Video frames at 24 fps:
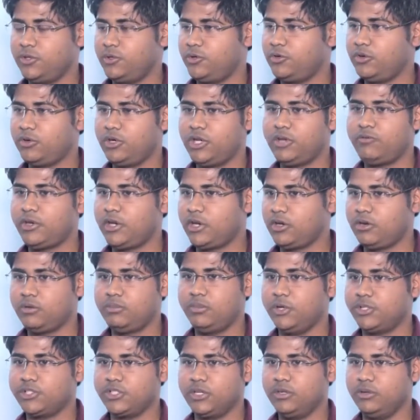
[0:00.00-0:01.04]
Don't leave anything
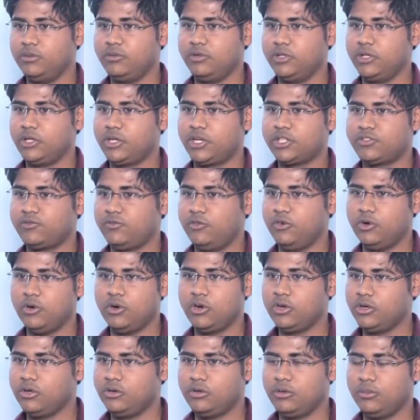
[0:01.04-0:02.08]
on the puzzle. Whether it is
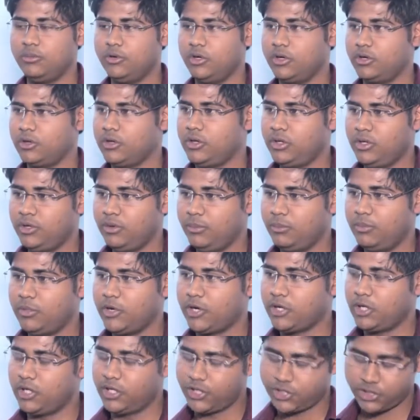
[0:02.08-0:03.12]
float or
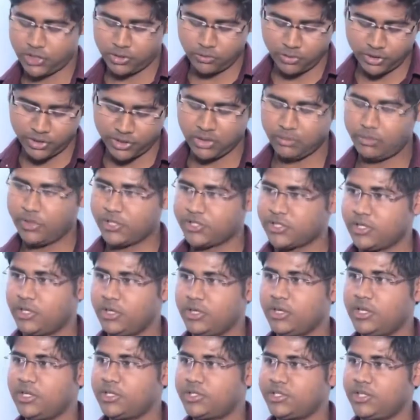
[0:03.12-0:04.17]
blood relation within the
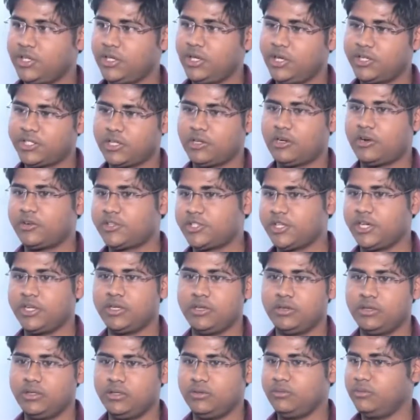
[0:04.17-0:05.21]
puzzle, sitting inside or
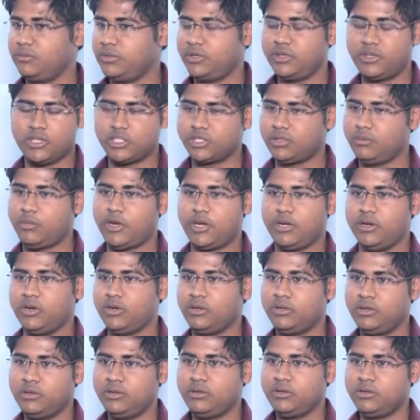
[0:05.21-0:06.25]
outside. Doesn't matter.
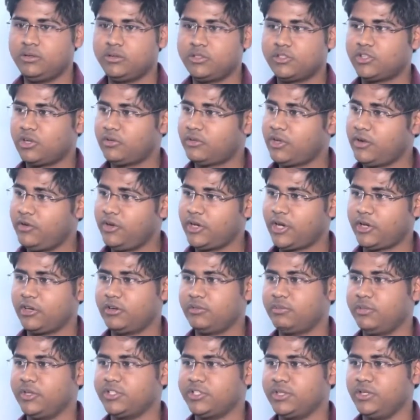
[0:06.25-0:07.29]
Solve every kind
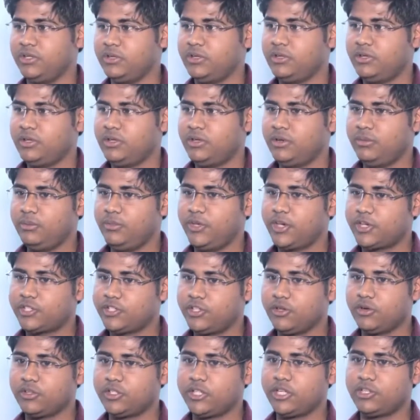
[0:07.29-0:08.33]
of puzzle. Make
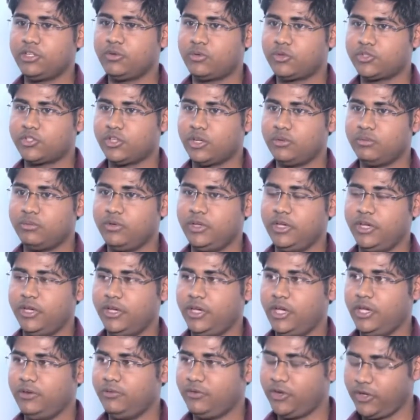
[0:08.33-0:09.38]
sure that you have to solve
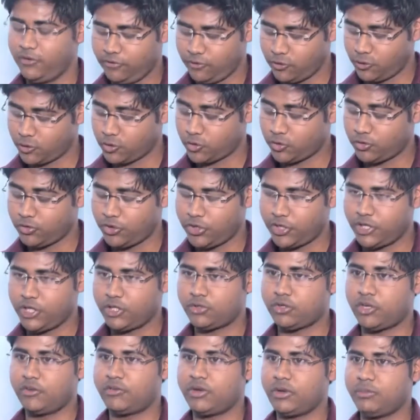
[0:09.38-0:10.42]
every
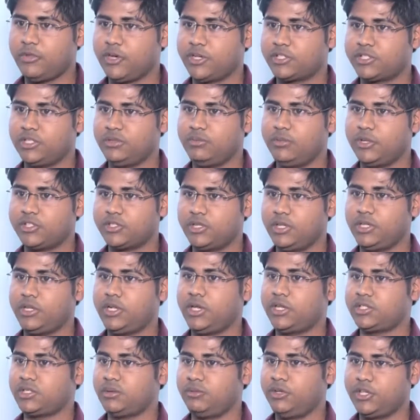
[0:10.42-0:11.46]
twenty to twenty-five marks in puzzle in
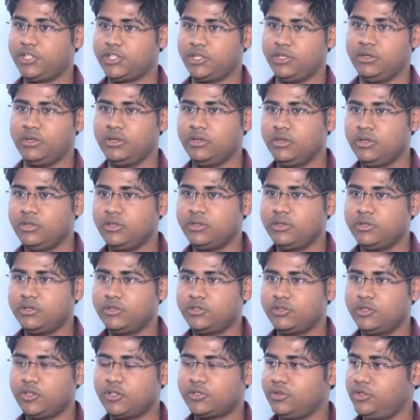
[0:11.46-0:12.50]
examination.
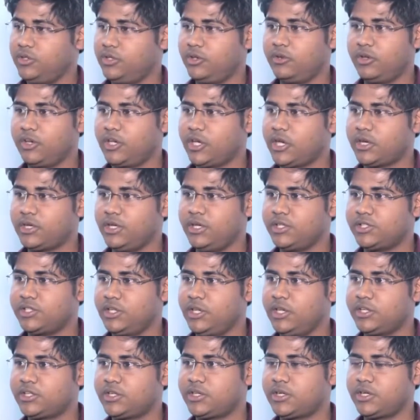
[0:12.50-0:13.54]
So you can get
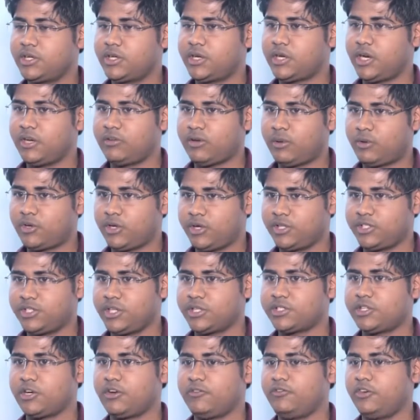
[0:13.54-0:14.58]
easily thirty-five to
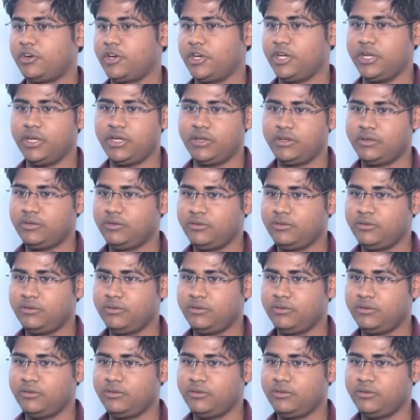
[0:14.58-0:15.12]
thirty-six out of forty.